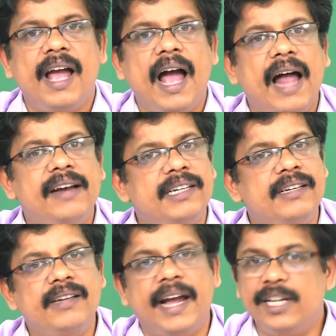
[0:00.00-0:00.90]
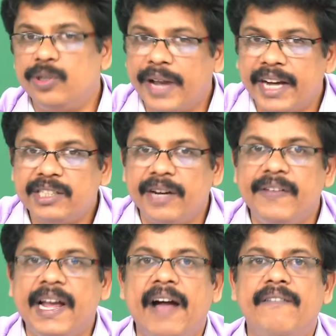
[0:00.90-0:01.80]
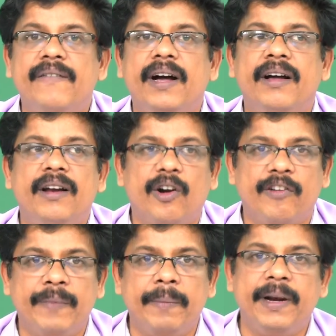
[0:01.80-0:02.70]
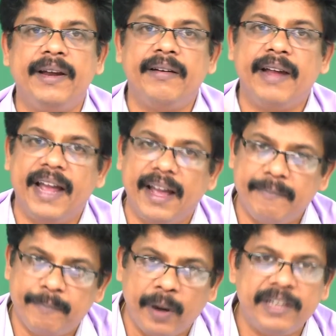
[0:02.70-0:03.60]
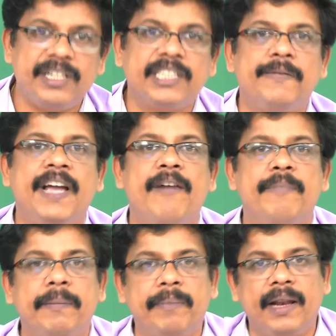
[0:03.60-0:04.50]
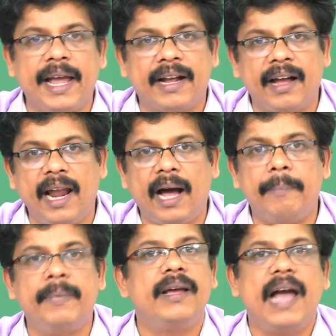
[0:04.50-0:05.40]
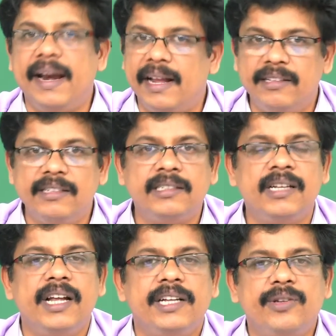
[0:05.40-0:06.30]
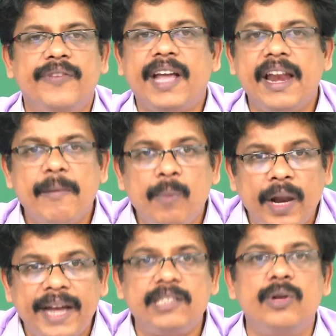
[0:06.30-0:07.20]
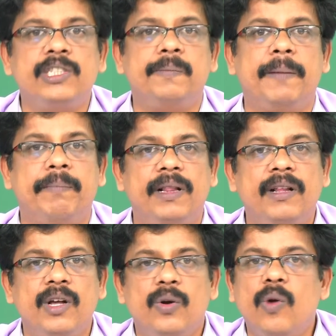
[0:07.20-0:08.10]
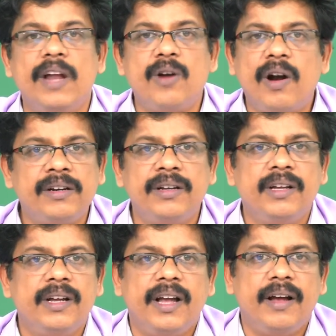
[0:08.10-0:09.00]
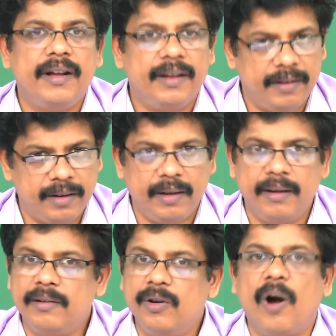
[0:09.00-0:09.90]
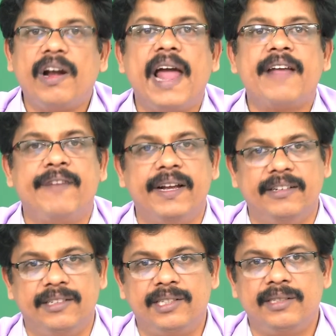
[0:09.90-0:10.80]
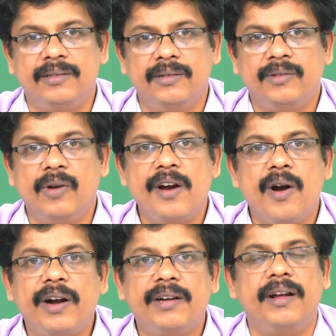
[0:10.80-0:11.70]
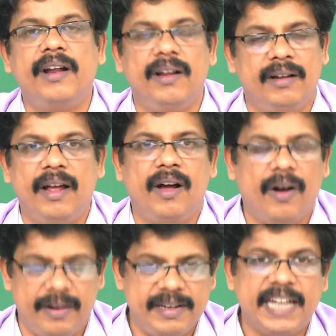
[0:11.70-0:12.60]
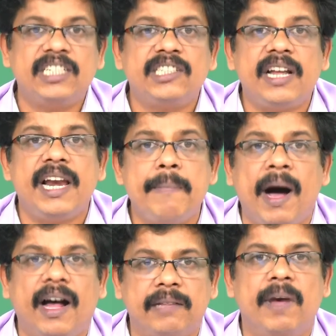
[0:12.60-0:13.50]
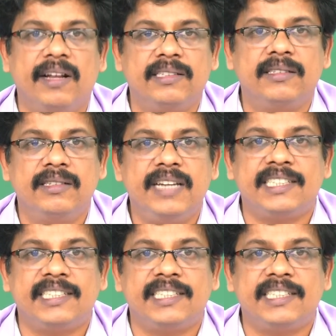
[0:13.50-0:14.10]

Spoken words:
And in education, we have a lot of people. In politics, we have people like Kalam and others. So, we can emulate those people who are not godlike figures, who are not necessarily Mahatmas,